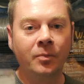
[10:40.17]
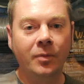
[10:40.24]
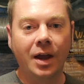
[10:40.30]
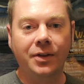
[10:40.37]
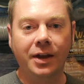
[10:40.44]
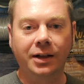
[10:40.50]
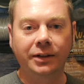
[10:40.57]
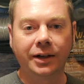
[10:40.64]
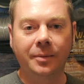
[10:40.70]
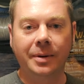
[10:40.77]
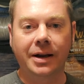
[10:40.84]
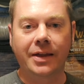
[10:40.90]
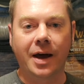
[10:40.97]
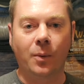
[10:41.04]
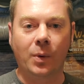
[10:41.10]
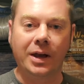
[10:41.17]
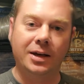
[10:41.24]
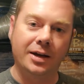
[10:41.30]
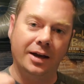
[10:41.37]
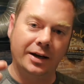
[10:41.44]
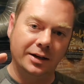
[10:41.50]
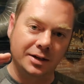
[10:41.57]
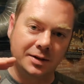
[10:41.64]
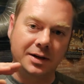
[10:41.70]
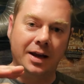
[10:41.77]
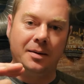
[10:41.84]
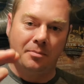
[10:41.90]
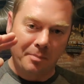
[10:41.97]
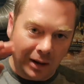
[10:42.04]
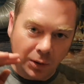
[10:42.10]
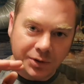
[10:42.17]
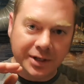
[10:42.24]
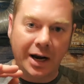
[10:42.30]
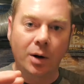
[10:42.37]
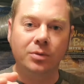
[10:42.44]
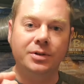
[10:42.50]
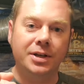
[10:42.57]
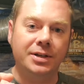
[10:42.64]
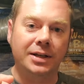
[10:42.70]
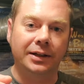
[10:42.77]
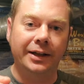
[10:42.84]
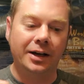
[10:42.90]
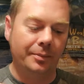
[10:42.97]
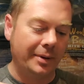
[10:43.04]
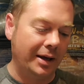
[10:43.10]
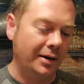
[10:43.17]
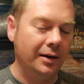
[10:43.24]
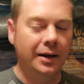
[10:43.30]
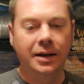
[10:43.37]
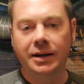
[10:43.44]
I think a little bit of that wheat kind of mellows it out just a little bit.